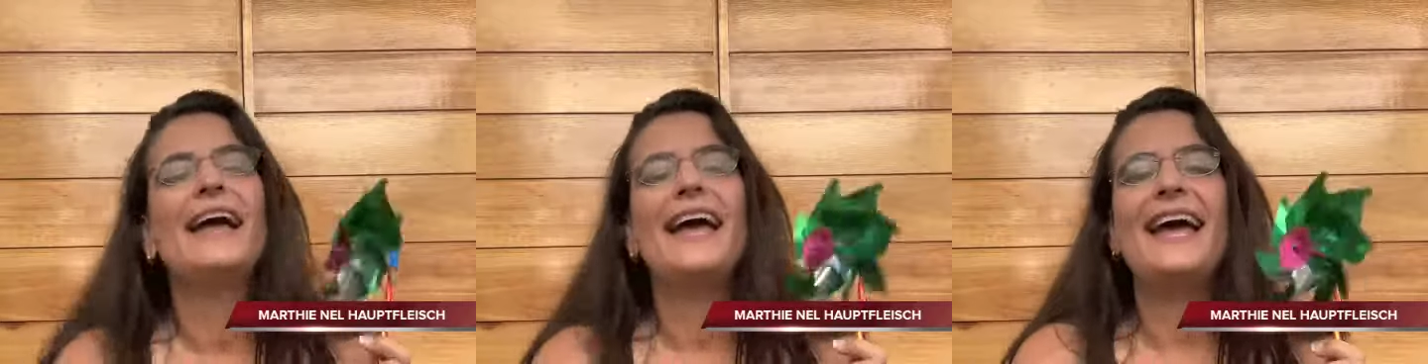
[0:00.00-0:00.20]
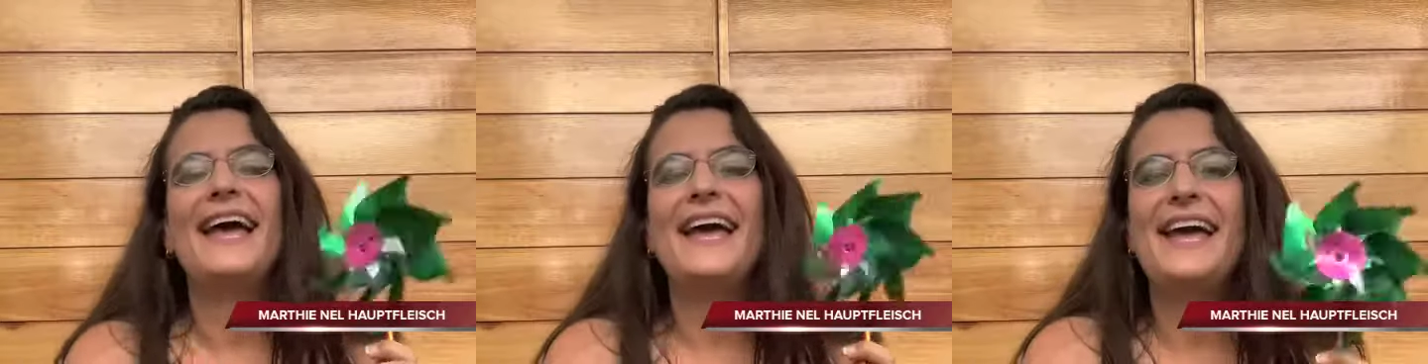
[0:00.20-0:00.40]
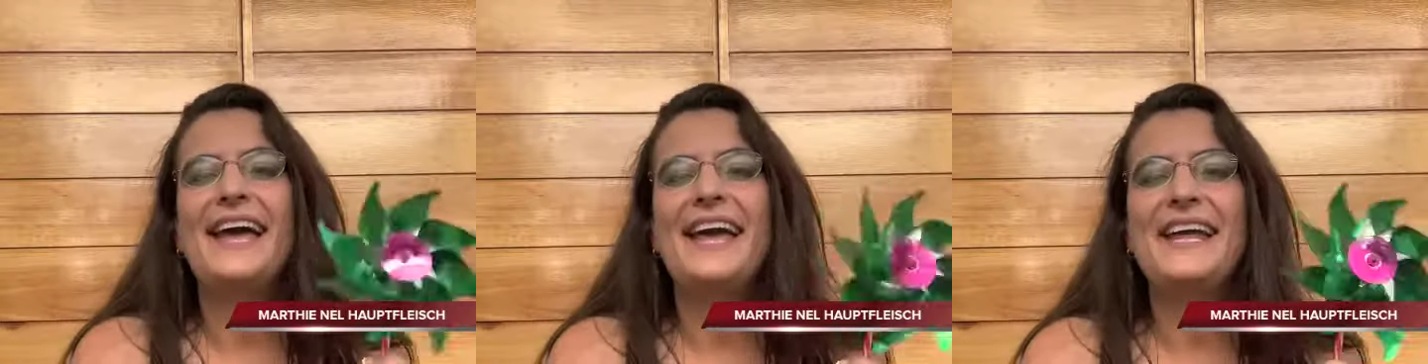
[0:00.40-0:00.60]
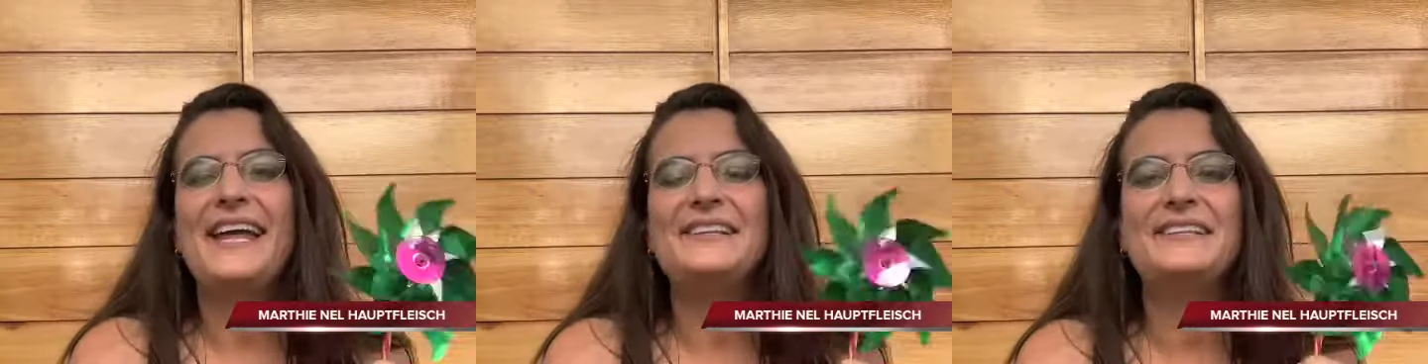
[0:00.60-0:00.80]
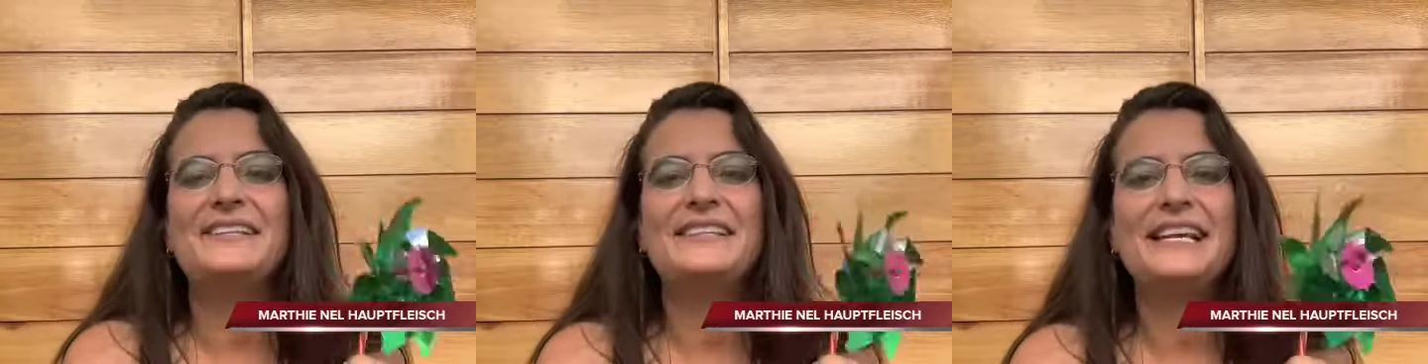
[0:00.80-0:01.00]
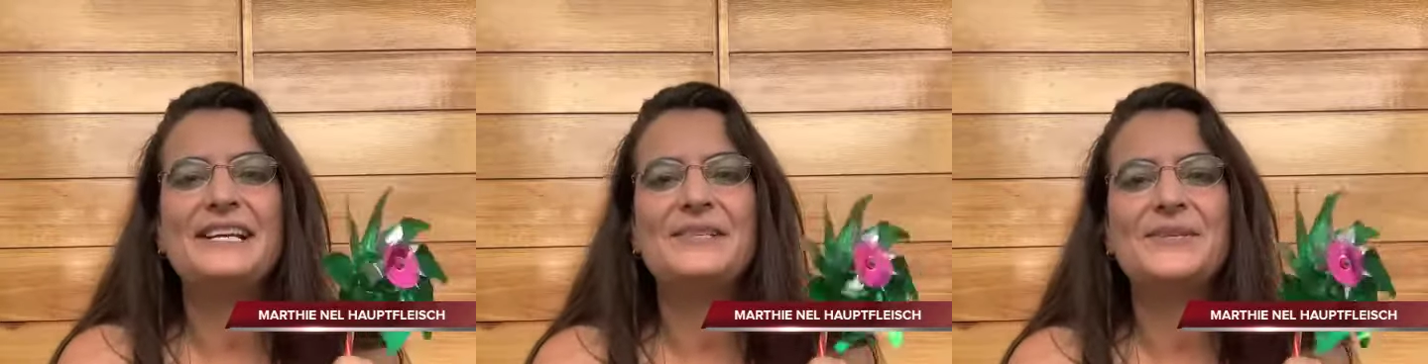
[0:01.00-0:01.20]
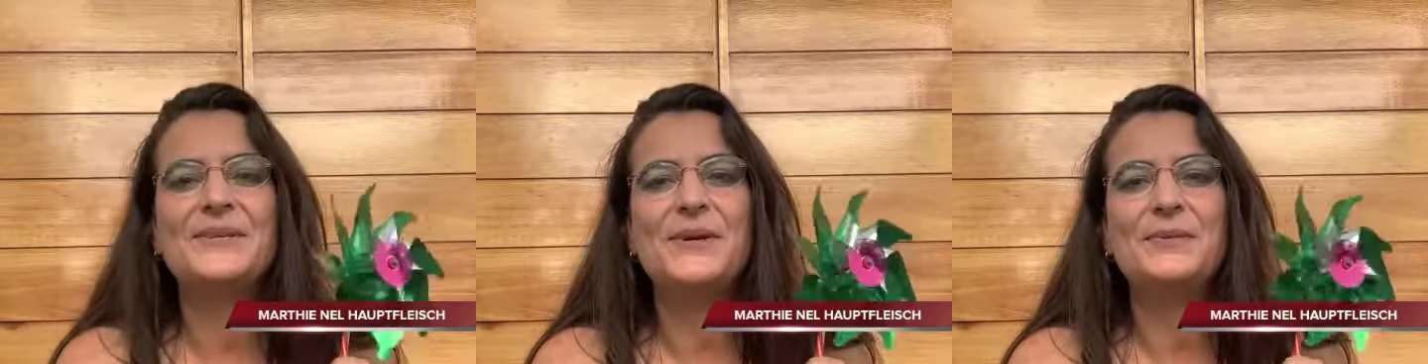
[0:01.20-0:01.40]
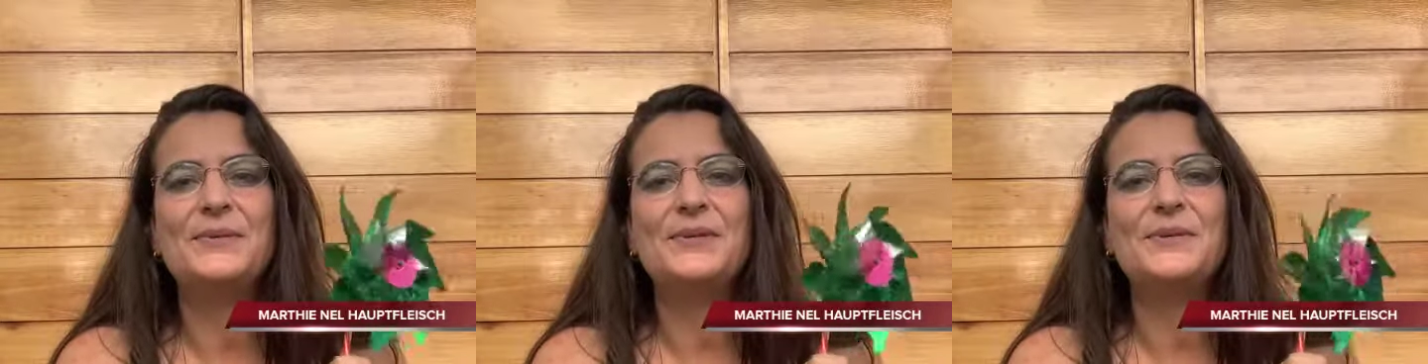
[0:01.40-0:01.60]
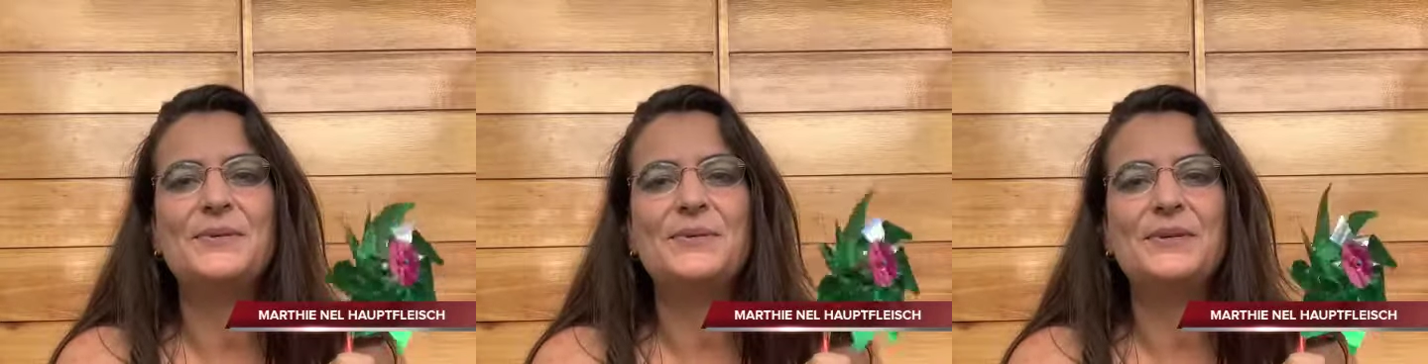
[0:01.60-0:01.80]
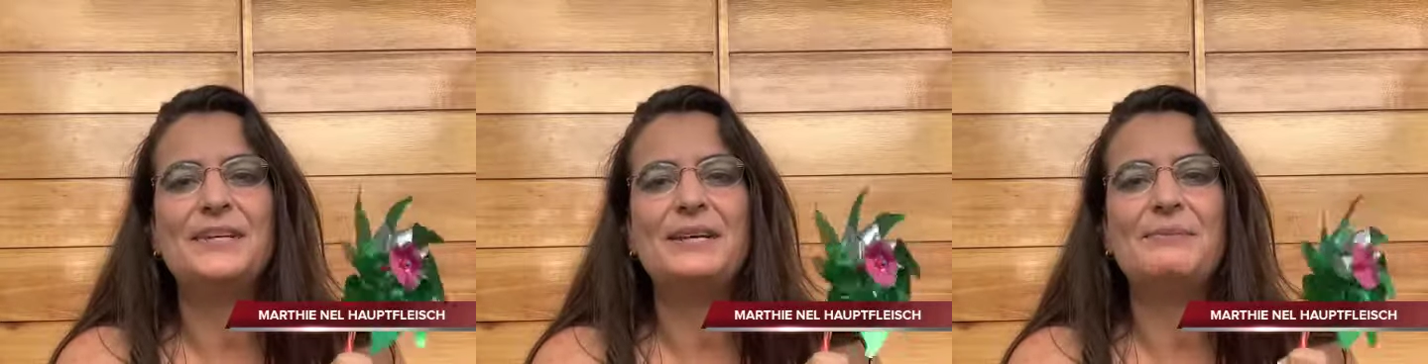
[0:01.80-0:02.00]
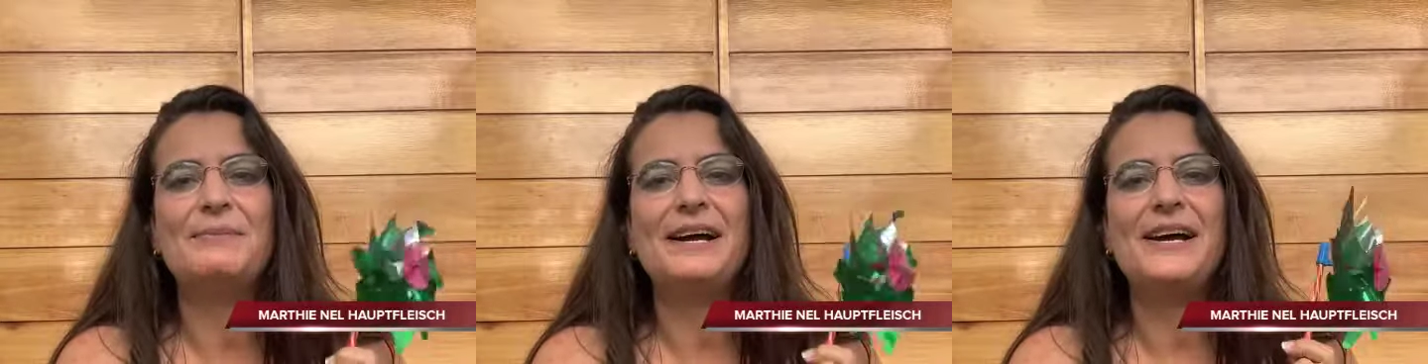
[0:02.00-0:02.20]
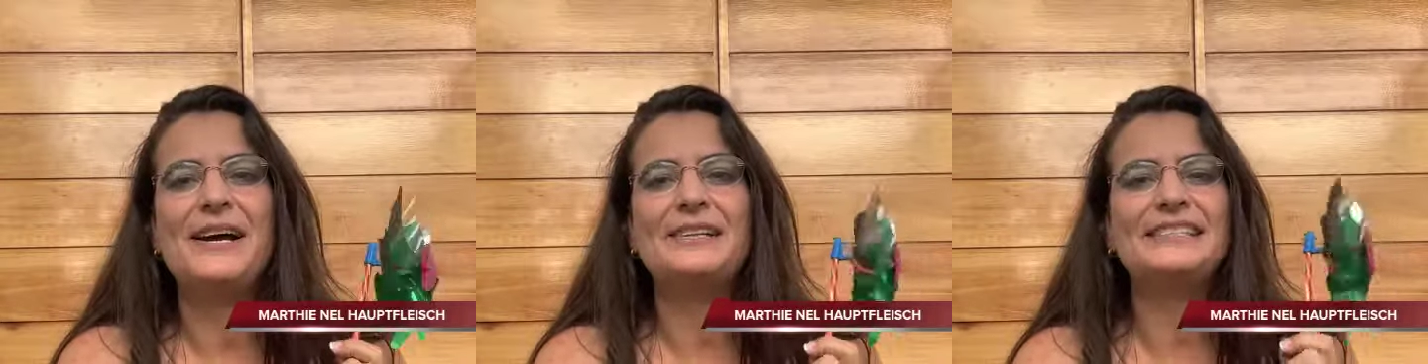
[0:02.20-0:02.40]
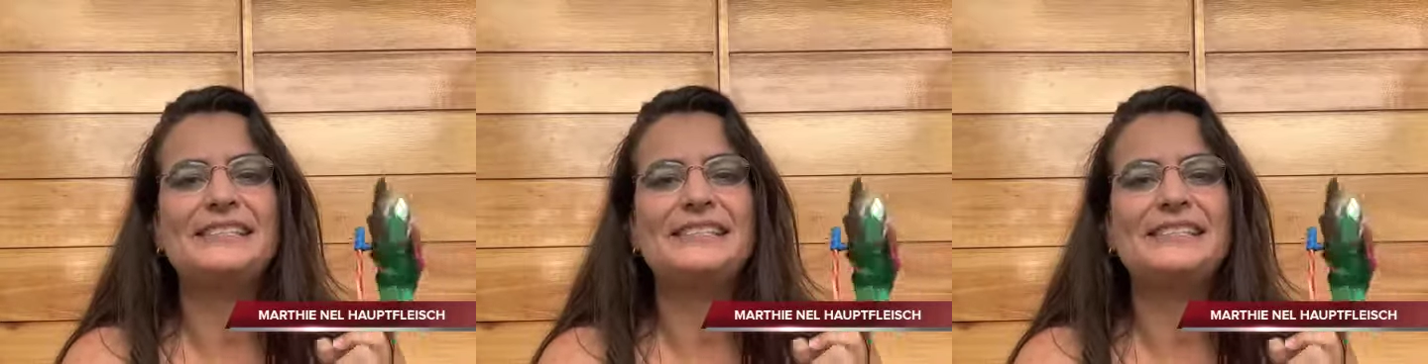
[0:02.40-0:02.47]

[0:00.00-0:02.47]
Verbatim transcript: And the next song we're talking about